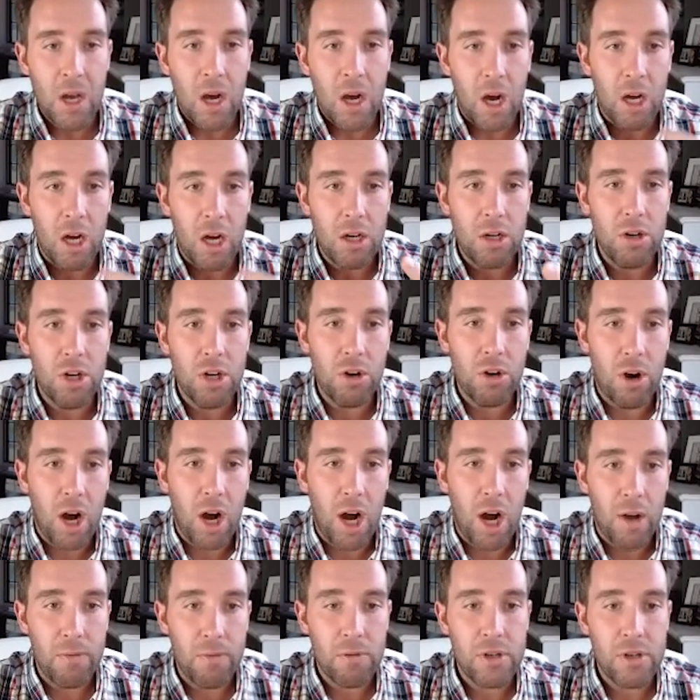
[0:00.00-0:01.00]
Under your
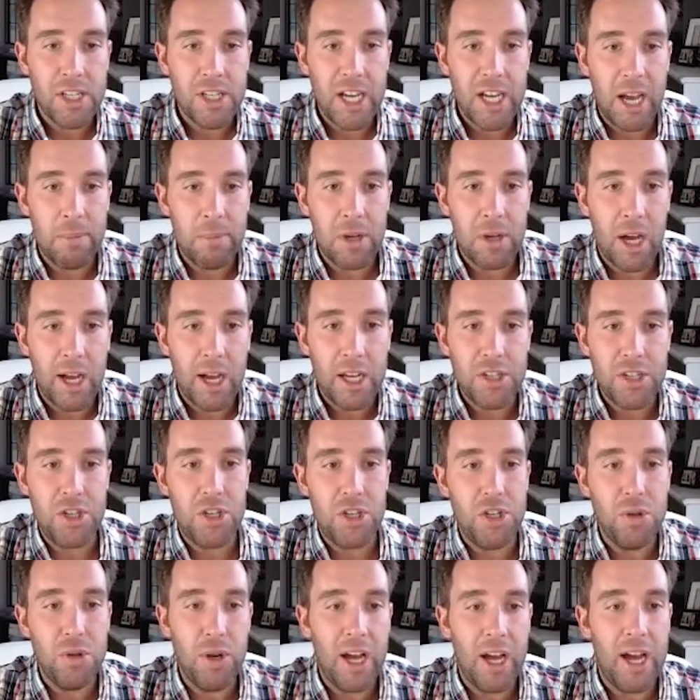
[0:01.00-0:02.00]
offer tab, guys,
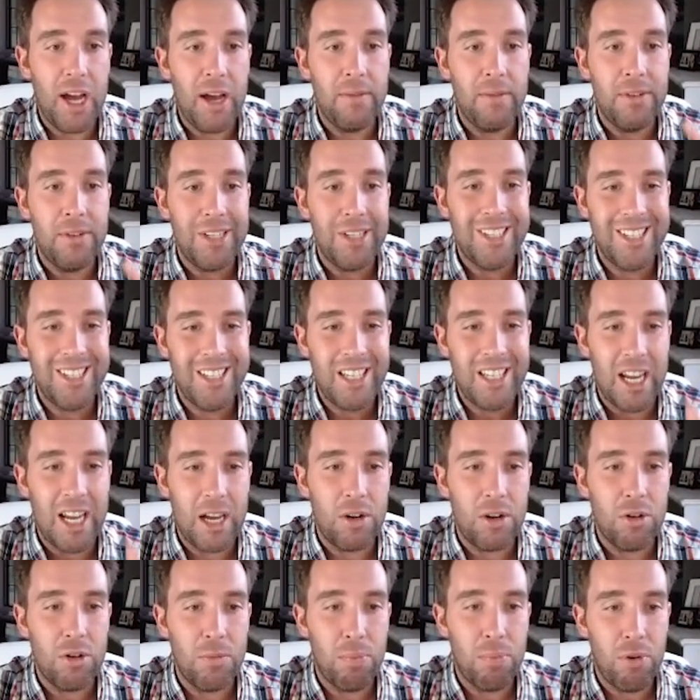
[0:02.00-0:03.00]
you have
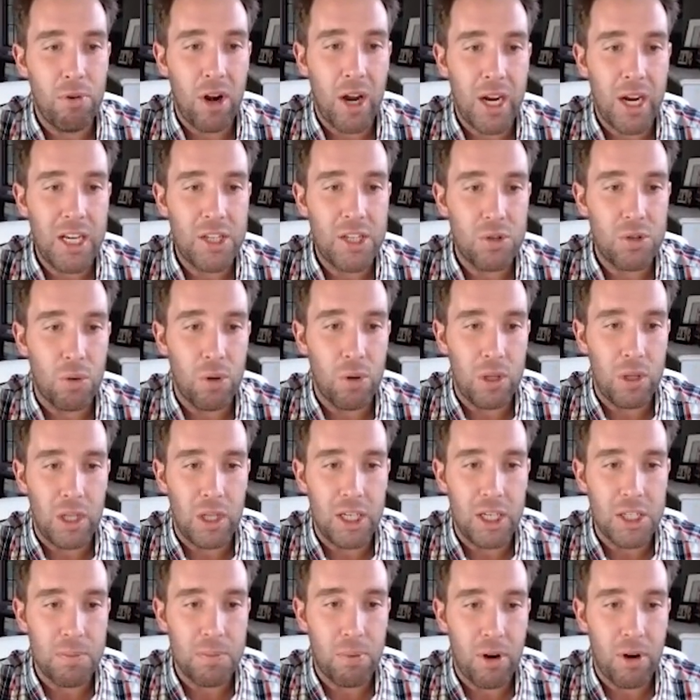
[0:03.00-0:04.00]
standard price or
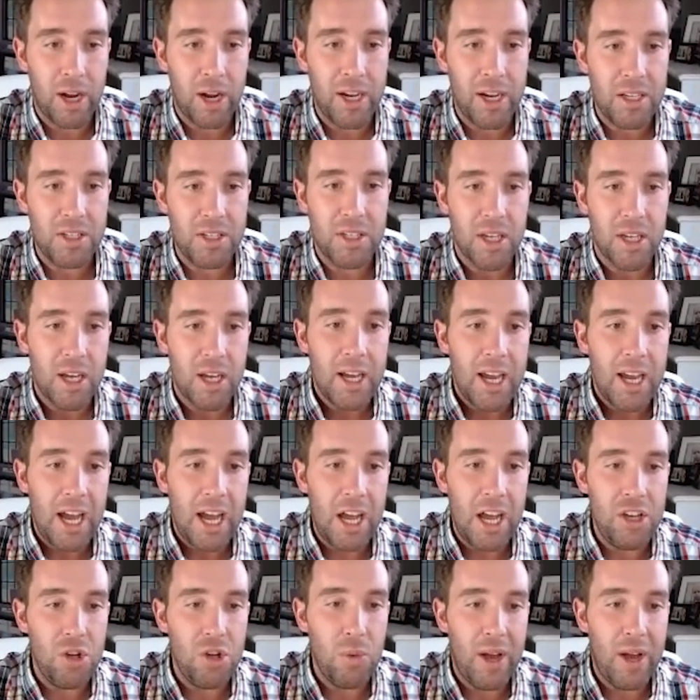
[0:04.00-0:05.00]
list price,
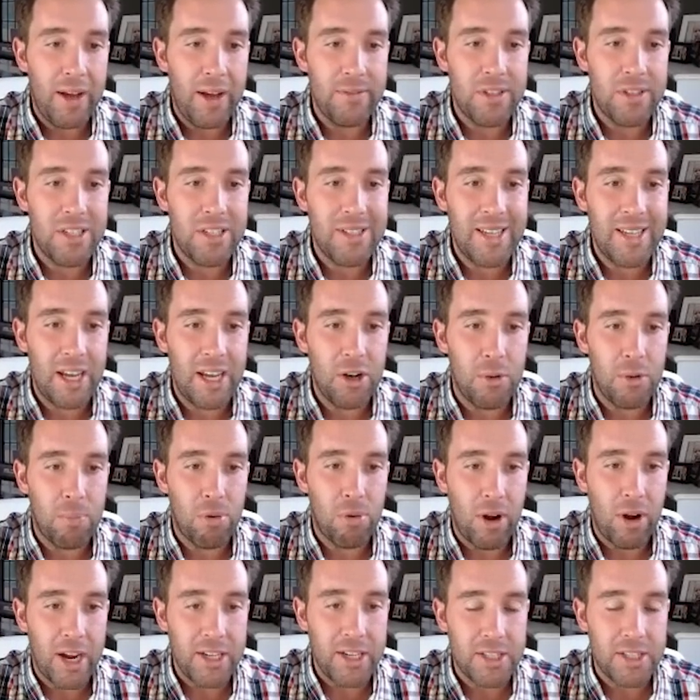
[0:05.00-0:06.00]
and you have sale
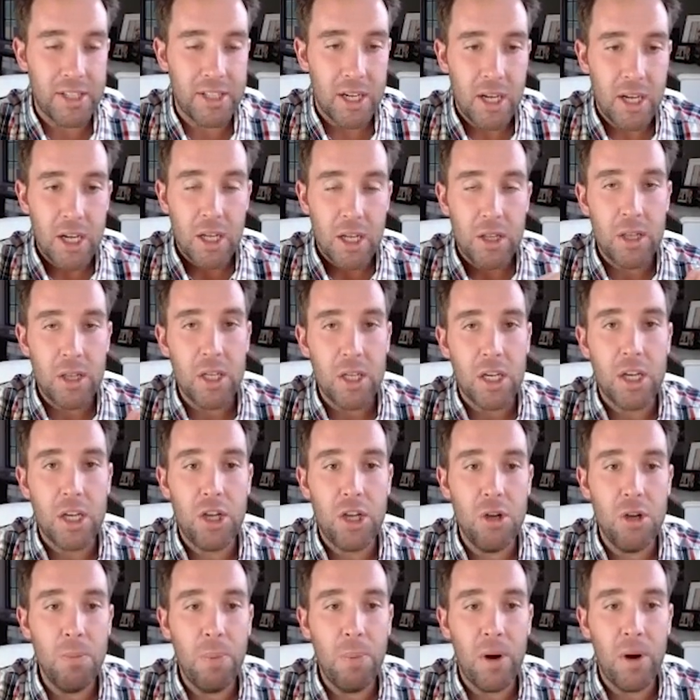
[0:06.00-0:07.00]
price. The
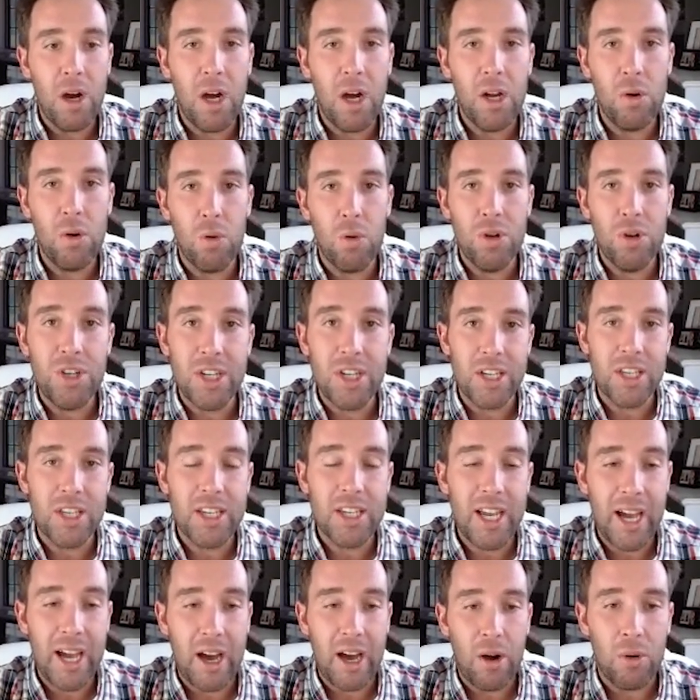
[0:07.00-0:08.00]
coupon or
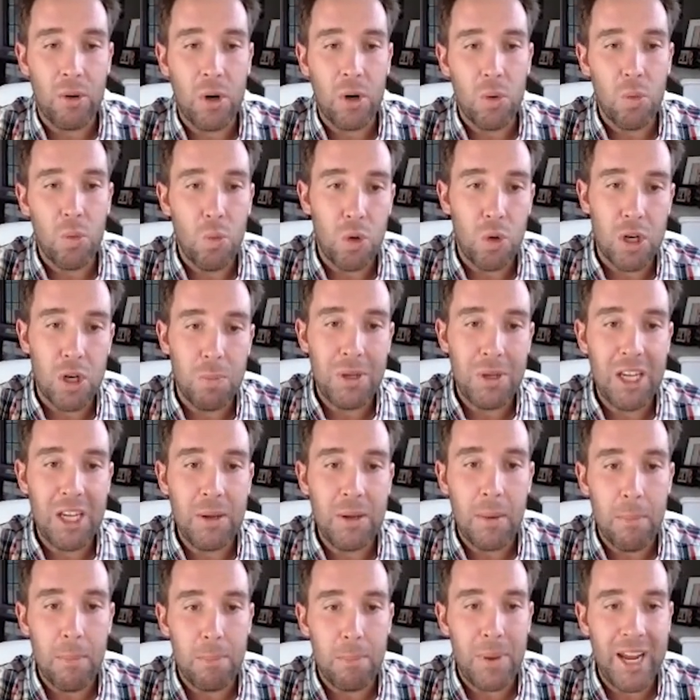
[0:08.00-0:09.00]
discount would be
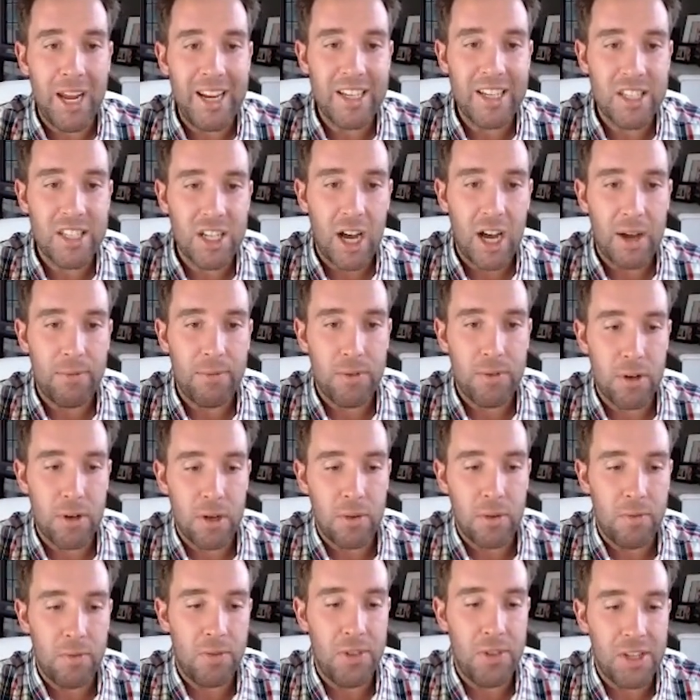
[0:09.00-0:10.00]
based off
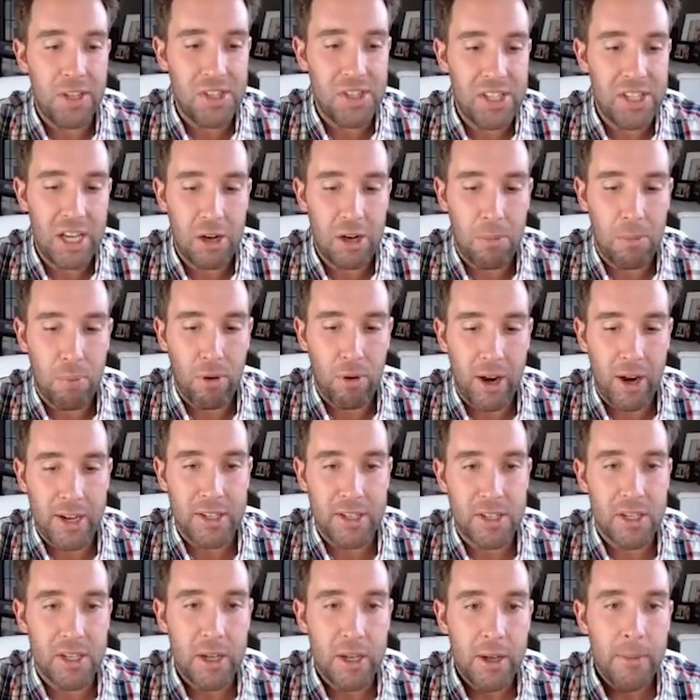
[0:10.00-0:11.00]
of the sale
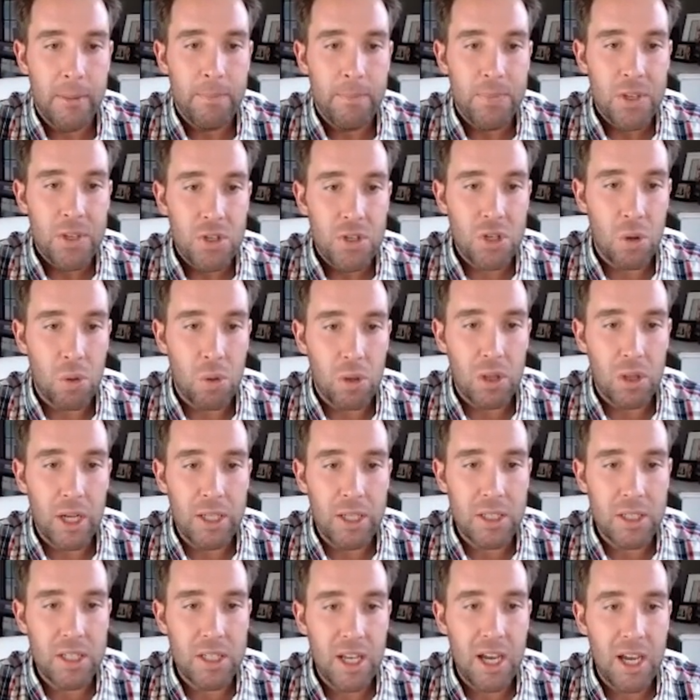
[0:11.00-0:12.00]
price. So
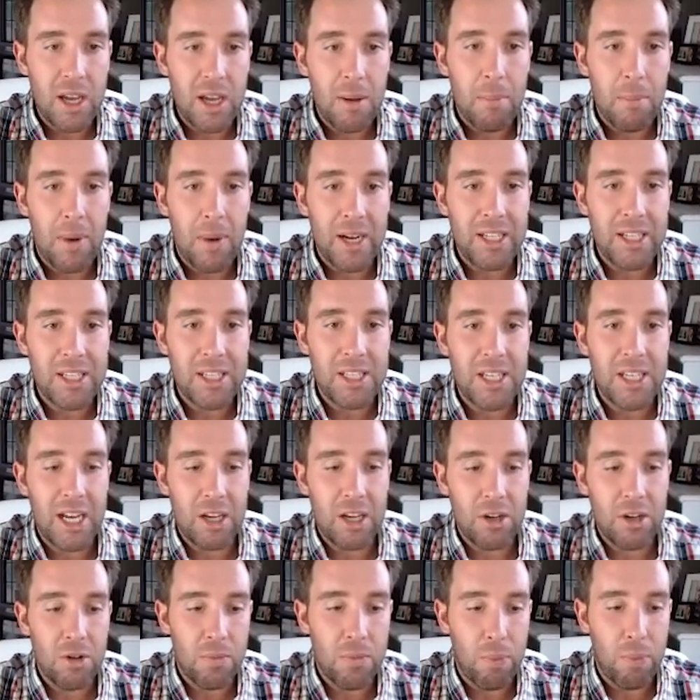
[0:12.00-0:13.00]
let's say my
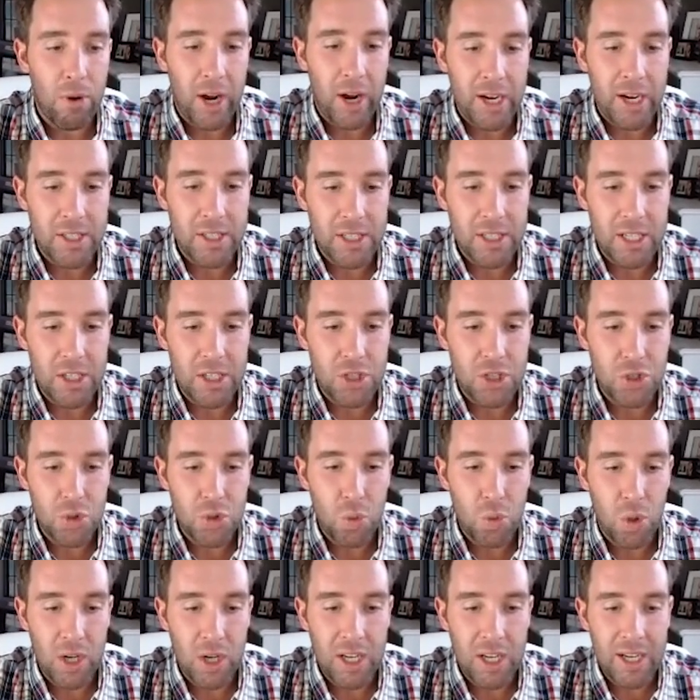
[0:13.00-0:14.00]
standard price is
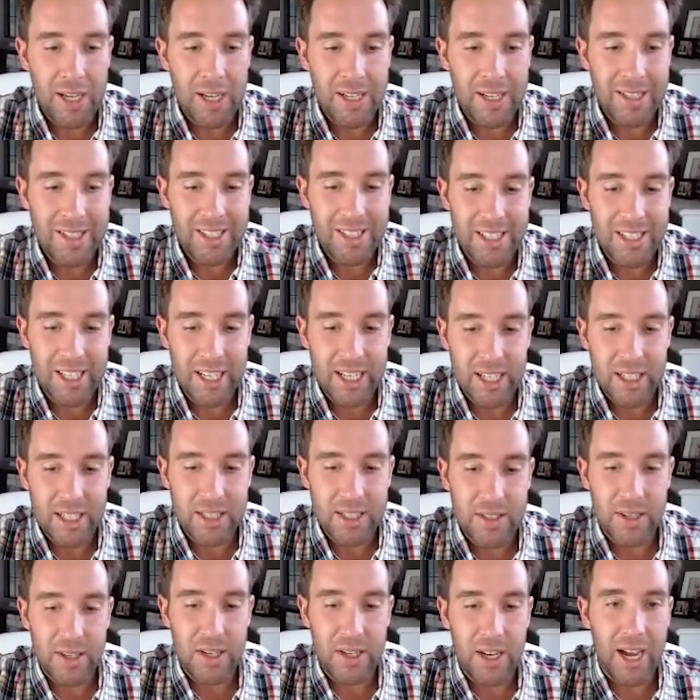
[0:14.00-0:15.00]

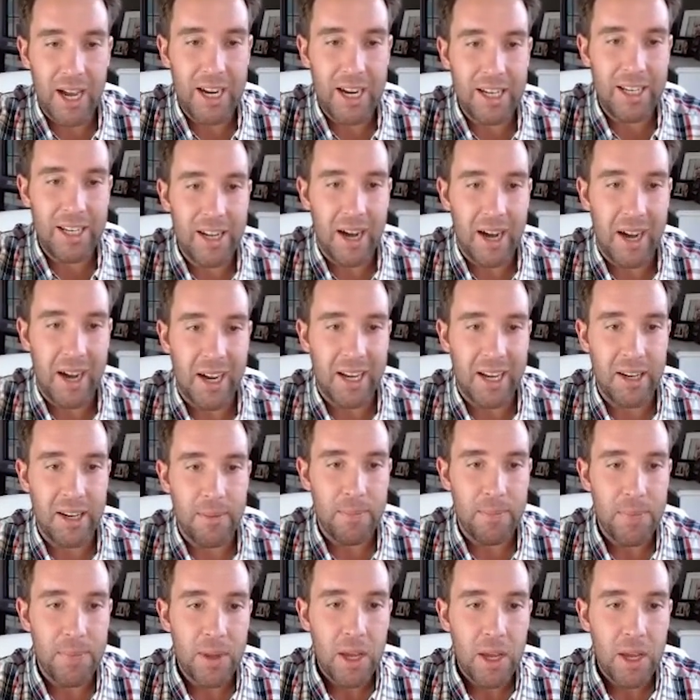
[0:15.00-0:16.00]
$26.99,
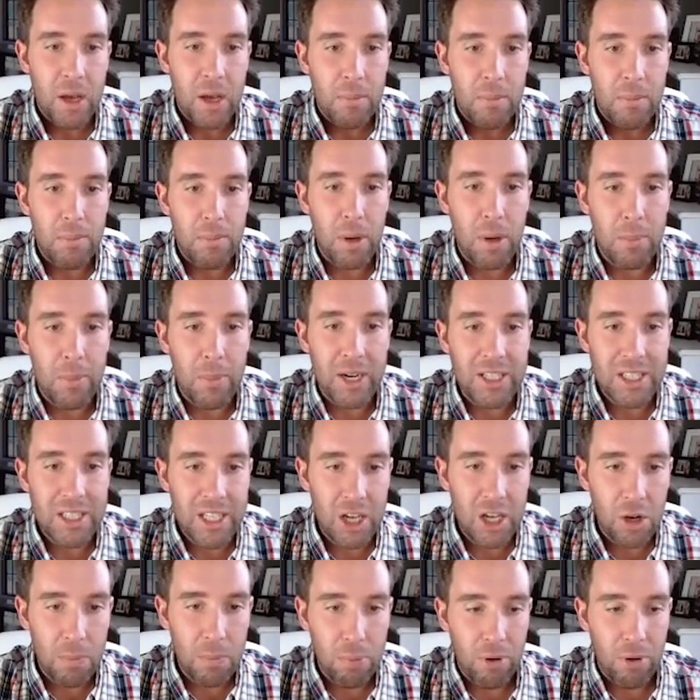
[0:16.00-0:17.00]
but my
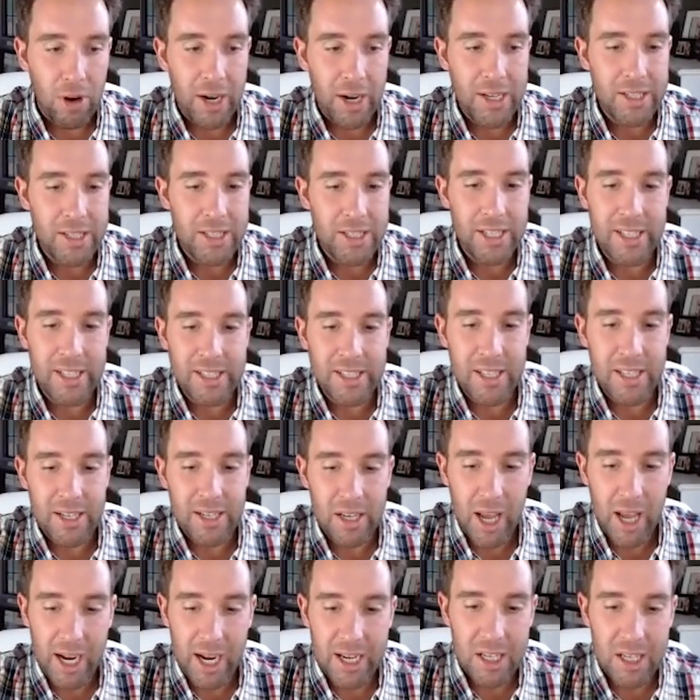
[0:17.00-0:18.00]
sale price is
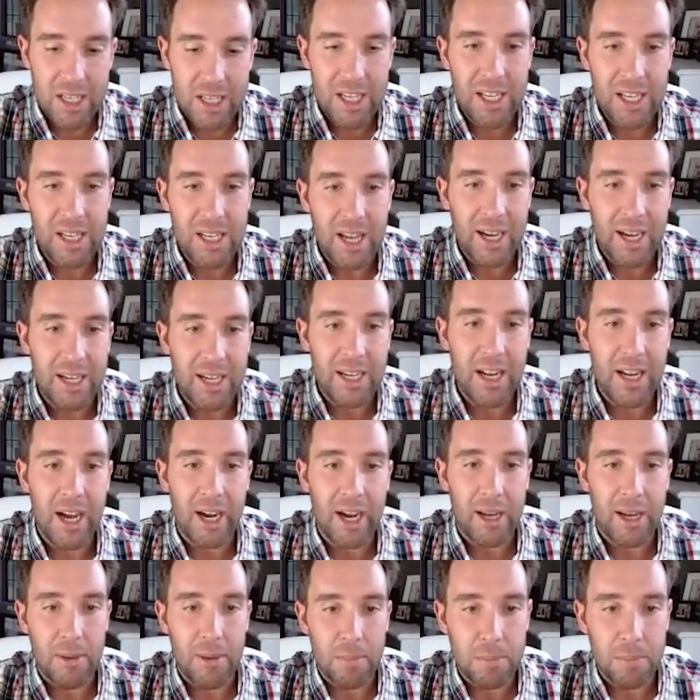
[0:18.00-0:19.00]

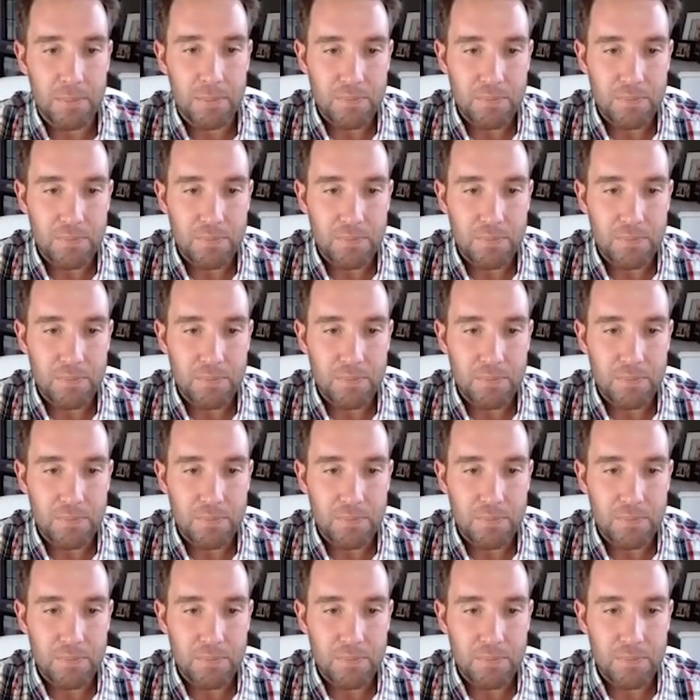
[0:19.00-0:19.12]
$19.99.